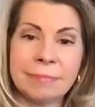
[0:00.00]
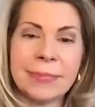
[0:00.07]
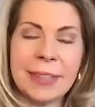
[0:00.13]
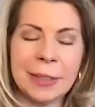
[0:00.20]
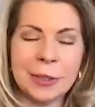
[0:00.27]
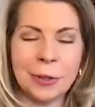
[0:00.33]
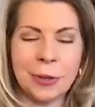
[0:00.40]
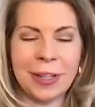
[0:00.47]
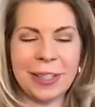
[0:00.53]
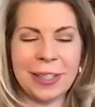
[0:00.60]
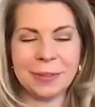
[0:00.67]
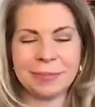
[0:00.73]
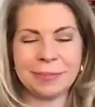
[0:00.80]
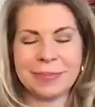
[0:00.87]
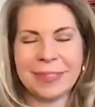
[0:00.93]
That's
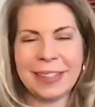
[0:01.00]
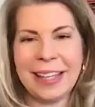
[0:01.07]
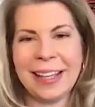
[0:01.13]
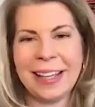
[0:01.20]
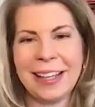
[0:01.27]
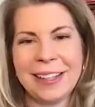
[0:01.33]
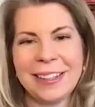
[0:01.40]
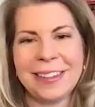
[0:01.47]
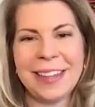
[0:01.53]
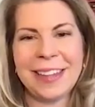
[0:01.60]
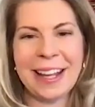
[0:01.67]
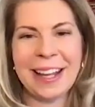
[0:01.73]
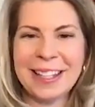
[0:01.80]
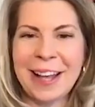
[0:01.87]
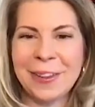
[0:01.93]
great.
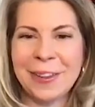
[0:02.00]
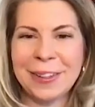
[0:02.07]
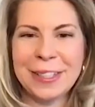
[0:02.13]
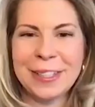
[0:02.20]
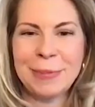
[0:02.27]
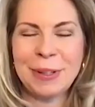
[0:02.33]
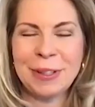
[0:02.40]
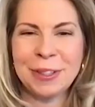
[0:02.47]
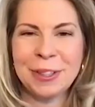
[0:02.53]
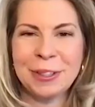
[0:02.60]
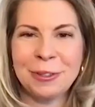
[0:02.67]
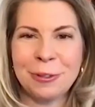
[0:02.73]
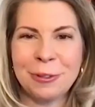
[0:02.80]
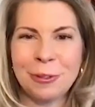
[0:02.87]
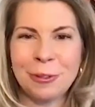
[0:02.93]
Thanks, Alan. It's
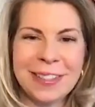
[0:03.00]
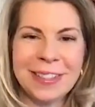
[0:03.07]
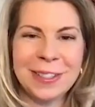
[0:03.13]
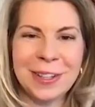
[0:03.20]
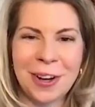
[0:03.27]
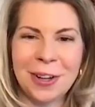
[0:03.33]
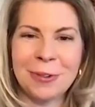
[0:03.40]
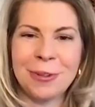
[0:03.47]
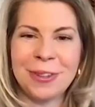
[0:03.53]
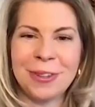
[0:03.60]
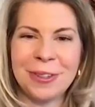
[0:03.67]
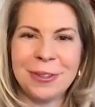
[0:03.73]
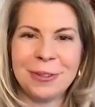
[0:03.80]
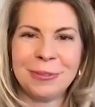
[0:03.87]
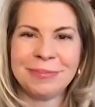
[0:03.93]
been great to talk with
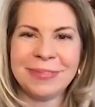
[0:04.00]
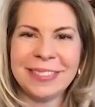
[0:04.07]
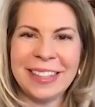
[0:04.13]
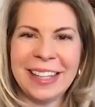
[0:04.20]
you.